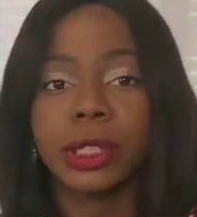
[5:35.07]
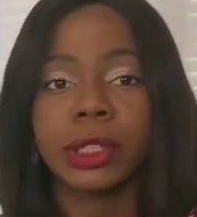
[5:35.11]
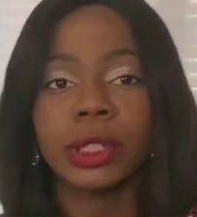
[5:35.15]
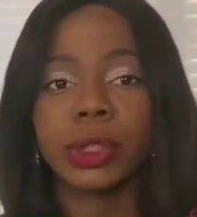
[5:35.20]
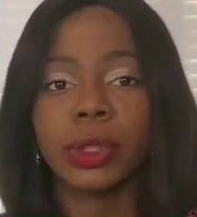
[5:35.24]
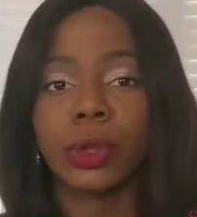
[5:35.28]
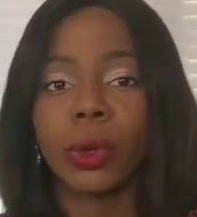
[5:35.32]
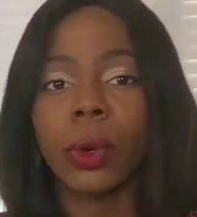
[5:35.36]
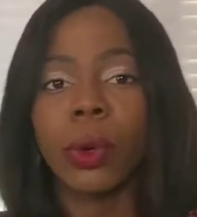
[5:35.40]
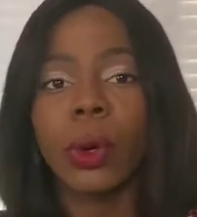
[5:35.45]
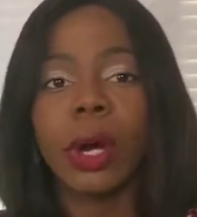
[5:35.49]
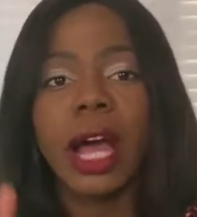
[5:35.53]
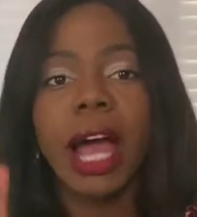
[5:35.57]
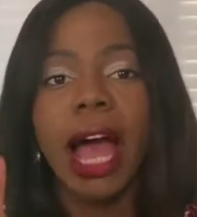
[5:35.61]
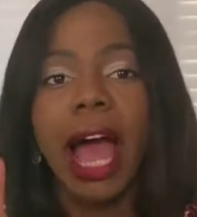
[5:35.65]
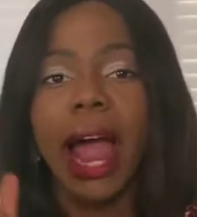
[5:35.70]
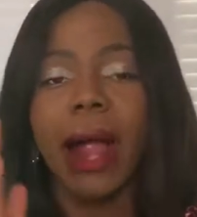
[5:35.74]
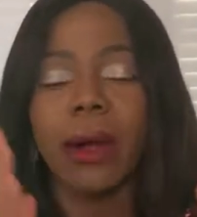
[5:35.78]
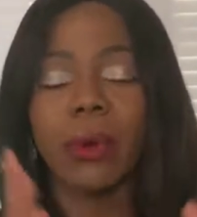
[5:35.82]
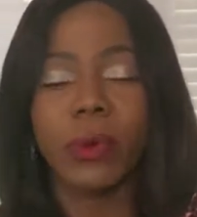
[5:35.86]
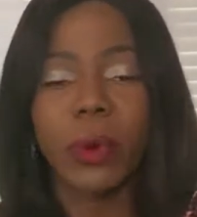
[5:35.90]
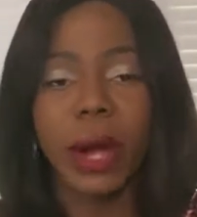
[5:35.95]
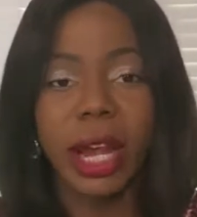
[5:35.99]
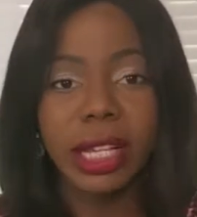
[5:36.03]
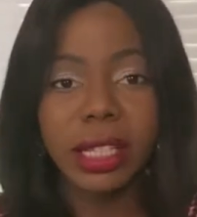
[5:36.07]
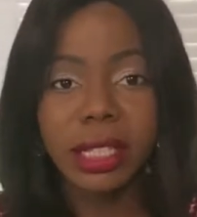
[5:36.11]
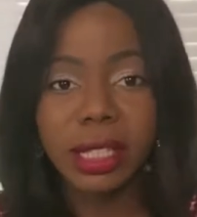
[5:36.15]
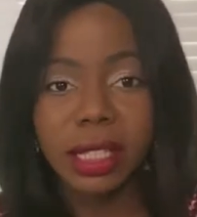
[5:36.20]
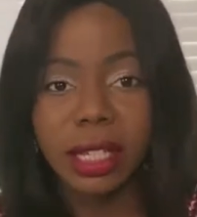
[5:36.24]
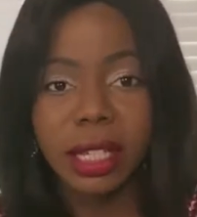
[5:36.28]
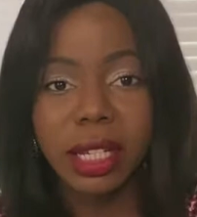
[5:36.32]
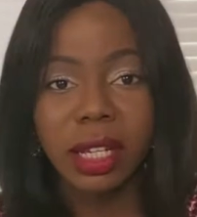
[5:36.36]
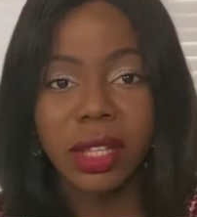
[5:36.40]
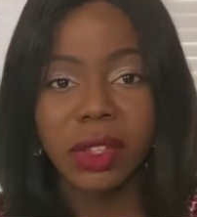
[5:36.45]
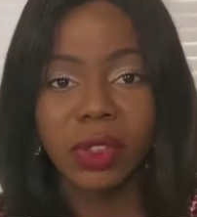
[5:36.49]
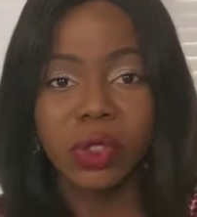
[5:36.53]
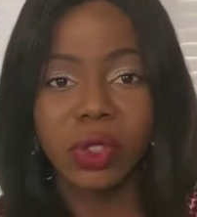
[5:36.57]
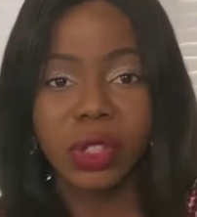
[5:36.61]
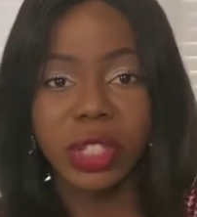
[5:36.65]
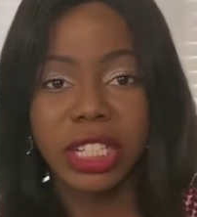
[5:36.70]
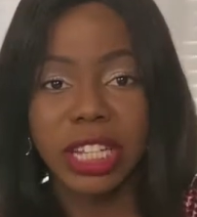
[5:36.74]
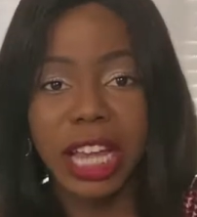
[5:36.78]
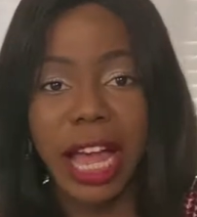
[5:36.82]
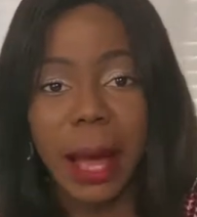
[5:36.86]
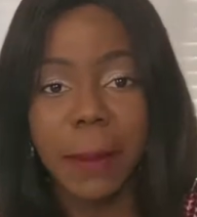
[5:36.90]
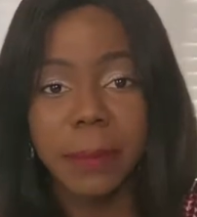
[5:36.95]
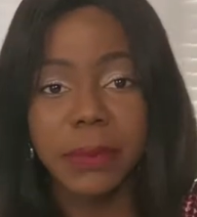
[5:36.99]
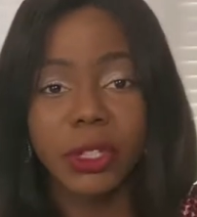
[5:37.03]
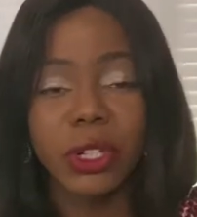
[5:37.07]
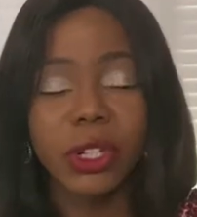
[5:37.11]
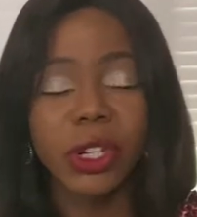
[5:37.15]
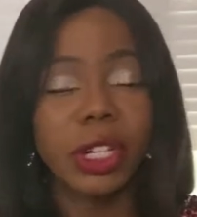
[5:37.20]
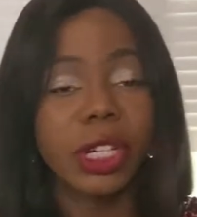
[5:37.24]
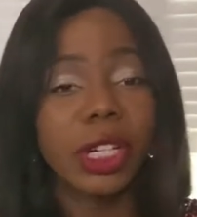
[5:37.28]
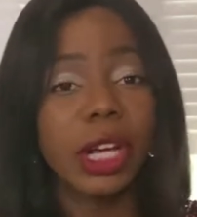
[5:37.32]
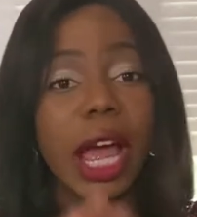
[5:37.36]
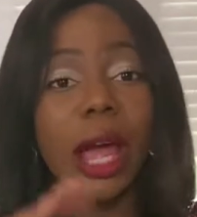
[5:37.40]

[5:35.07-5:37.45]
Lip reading: So I read the chapter,